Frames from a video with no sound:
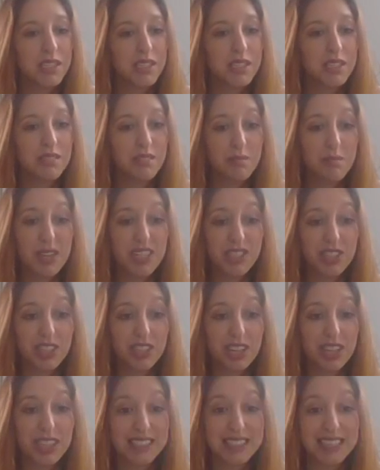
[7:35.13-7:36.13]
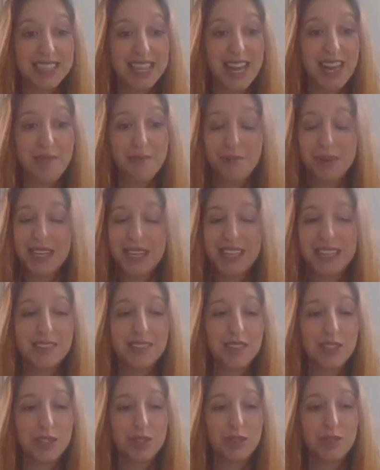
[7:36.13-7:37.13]
Just to remind you guys again, please
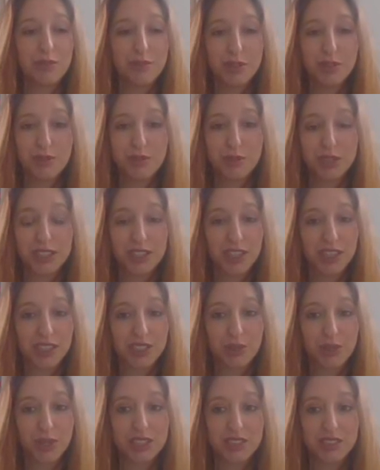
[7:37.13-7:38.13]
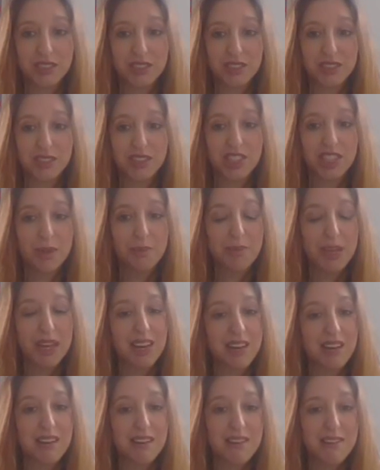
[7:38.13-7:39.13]
do feel free to ask questions and chip
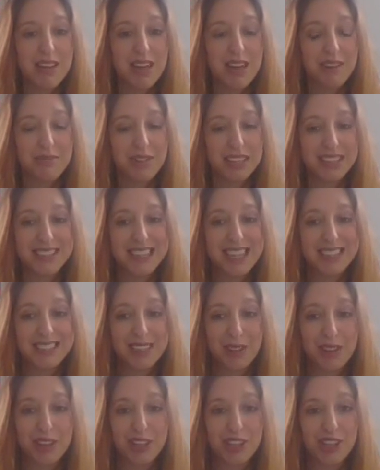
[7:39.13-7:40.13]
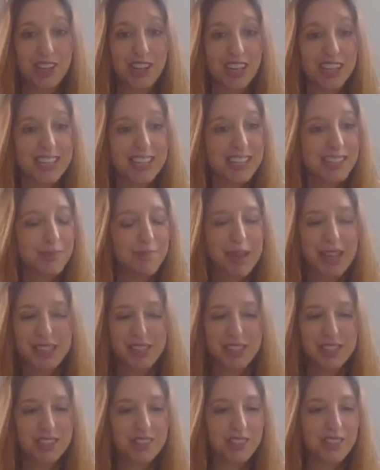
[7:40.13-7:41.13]
in. If I say something you'd like
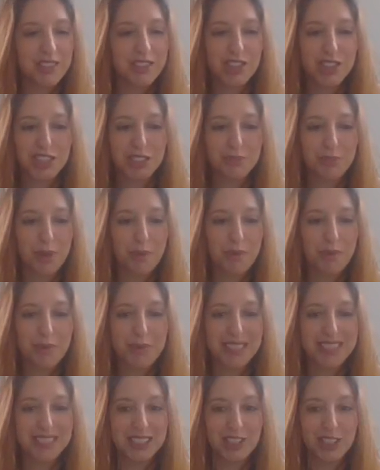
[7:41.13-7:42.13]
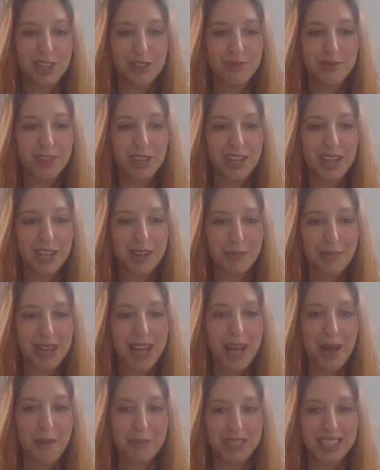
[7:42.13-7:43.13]
expanded on, just pop a message over and I'll be
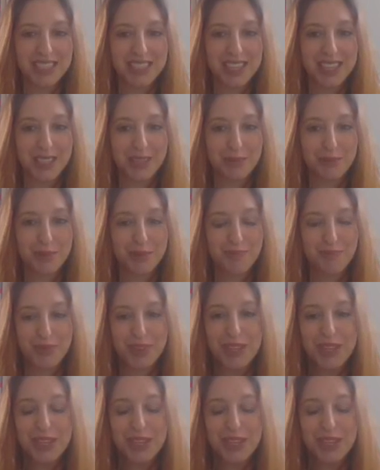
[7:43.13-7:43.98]
happy to help.